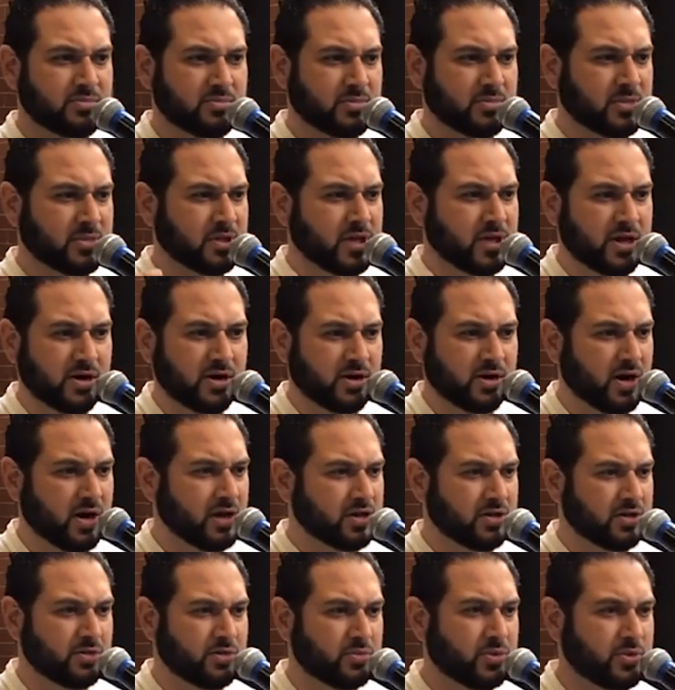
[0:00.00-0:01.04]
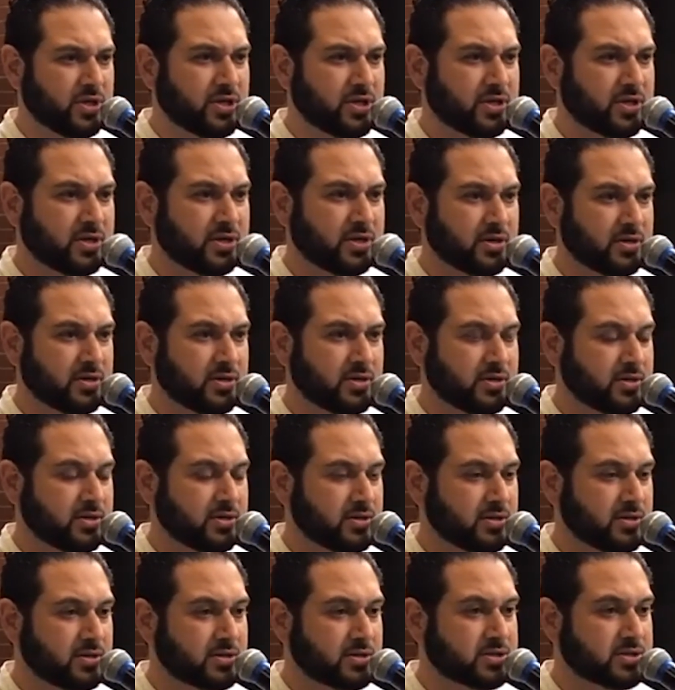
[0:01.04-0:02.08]
Later on in the week,
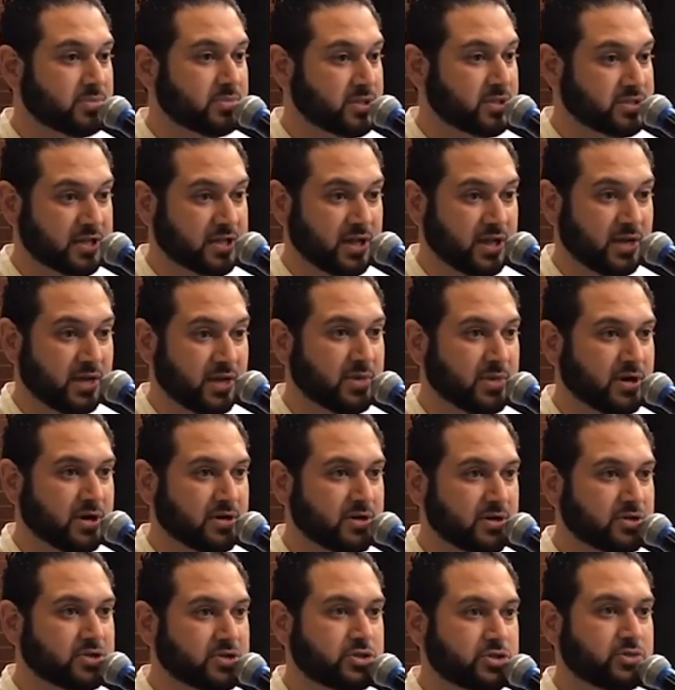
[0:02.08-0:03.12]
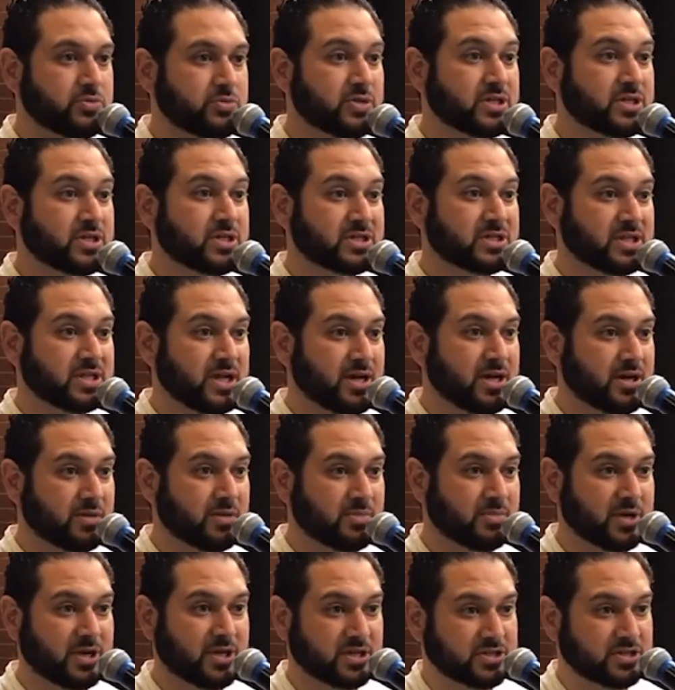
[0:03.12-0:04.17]
smells a lot better. 2 weeks later,
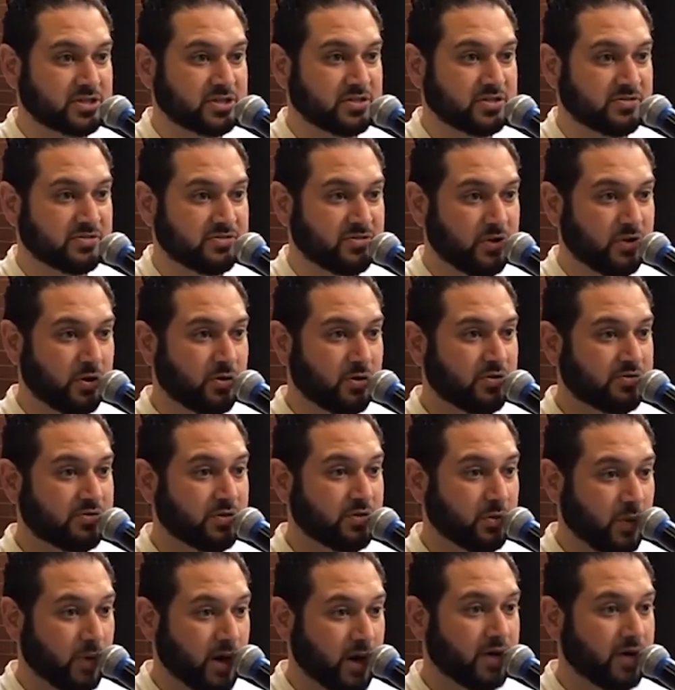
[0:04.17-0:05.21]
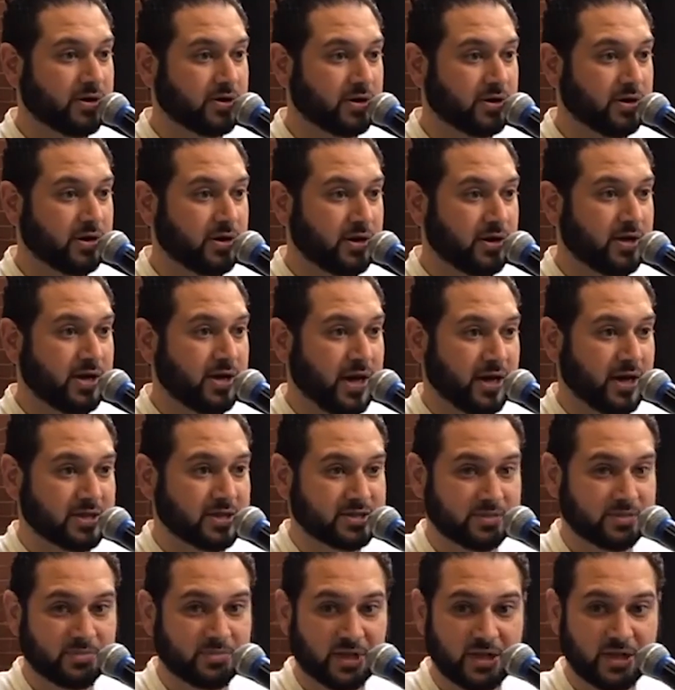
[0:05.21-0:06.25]
because of the flow of the water and
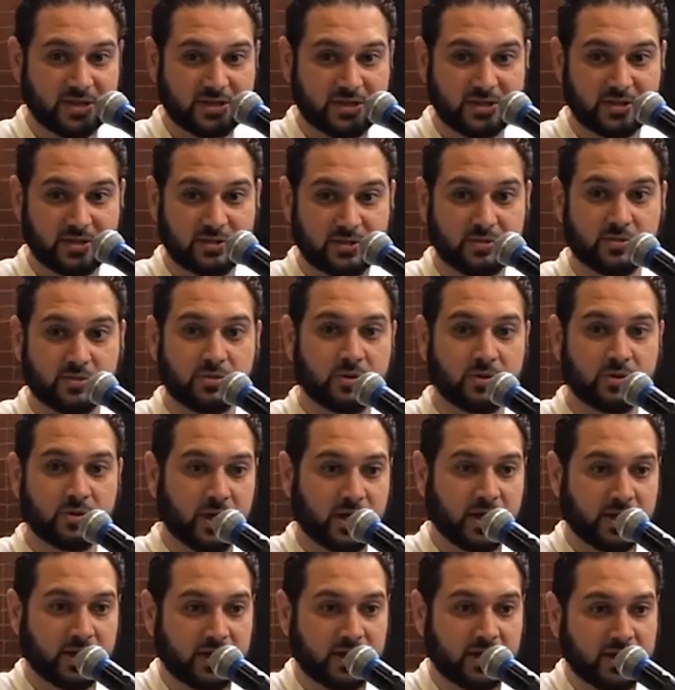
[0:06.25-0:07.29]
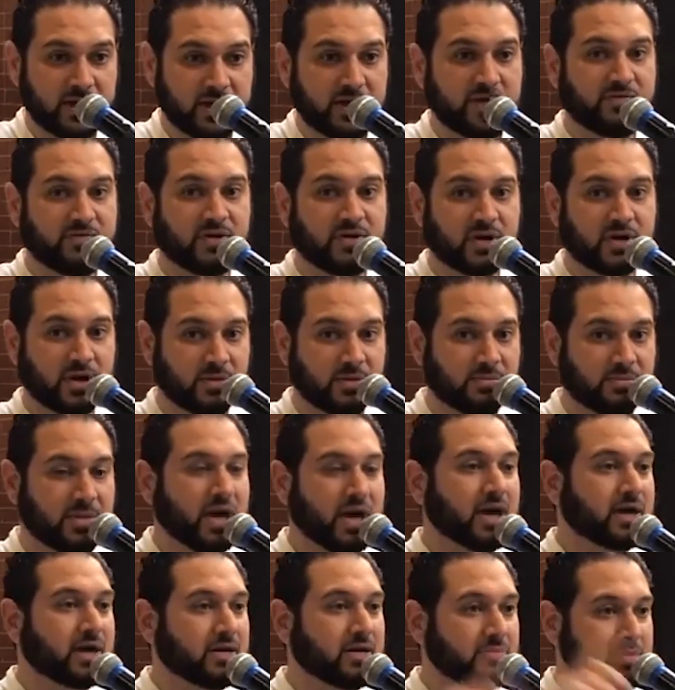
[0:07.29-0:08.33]
its ability to leave and come
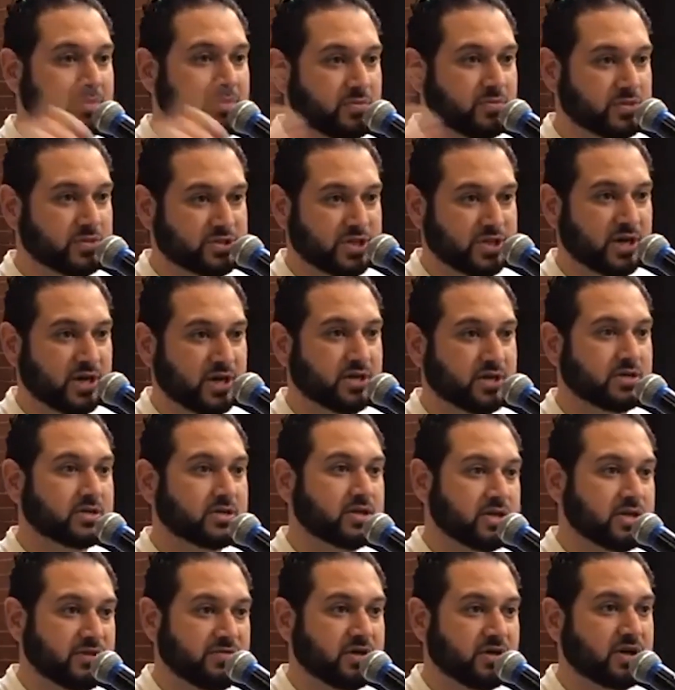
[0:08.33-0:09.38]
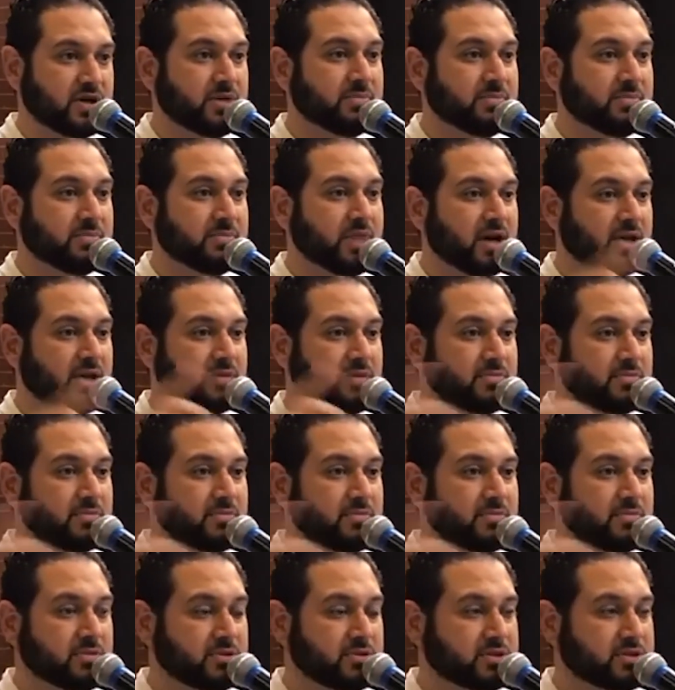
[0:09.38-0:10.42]
back and be recycled, leave and come back and
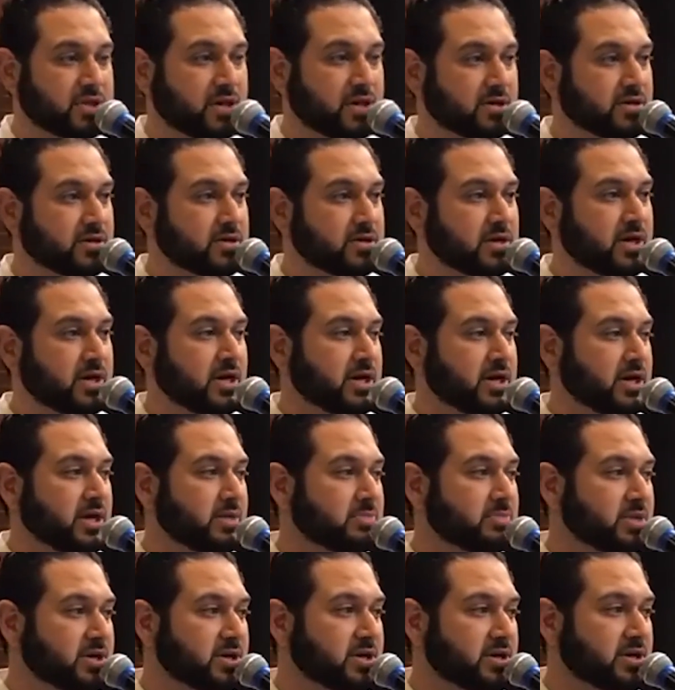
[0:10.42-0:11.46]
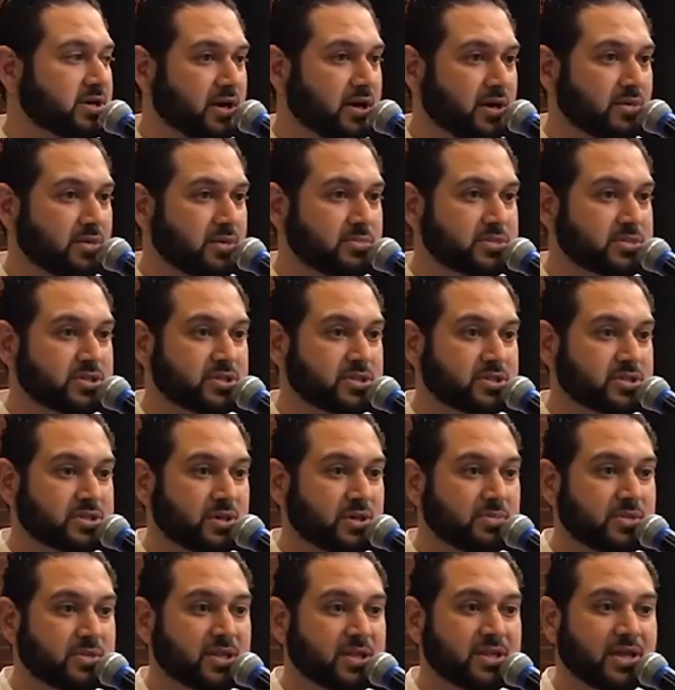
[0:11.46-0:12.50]
be recycled, it becomes
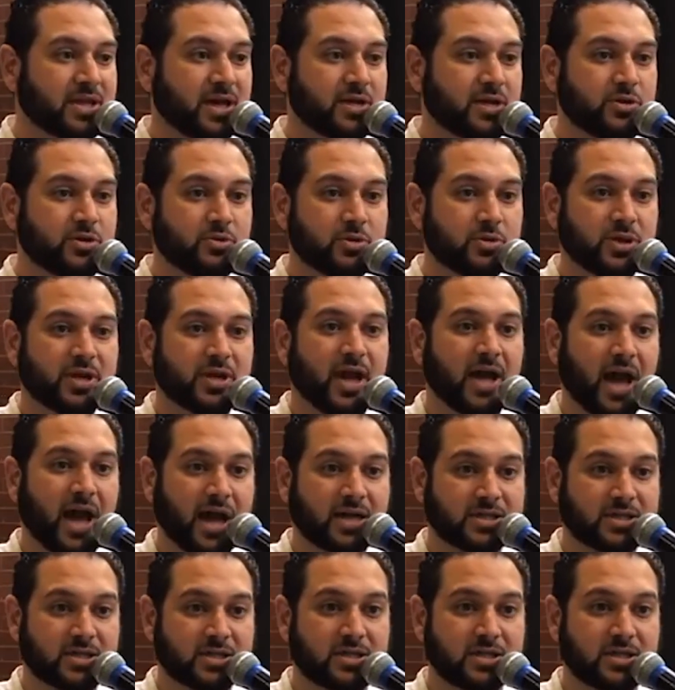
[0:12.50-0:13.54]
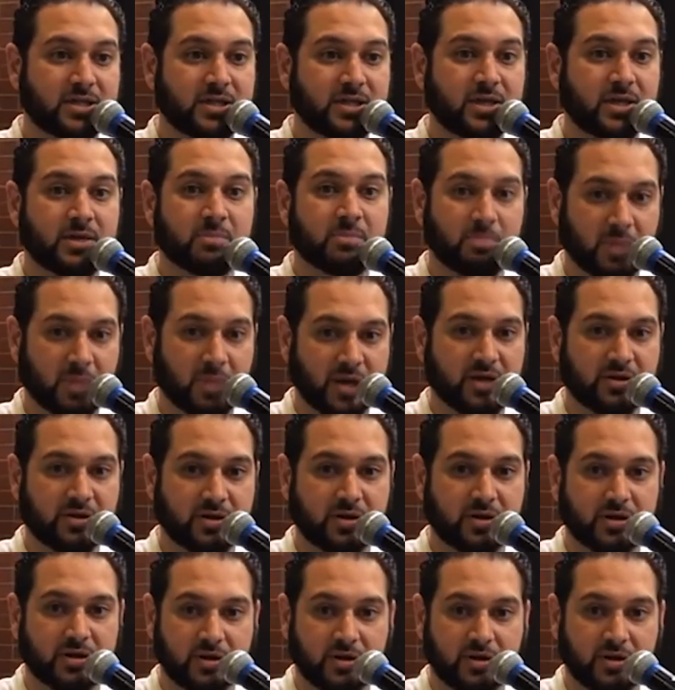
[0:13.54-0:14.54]
something that you can actually bathe in,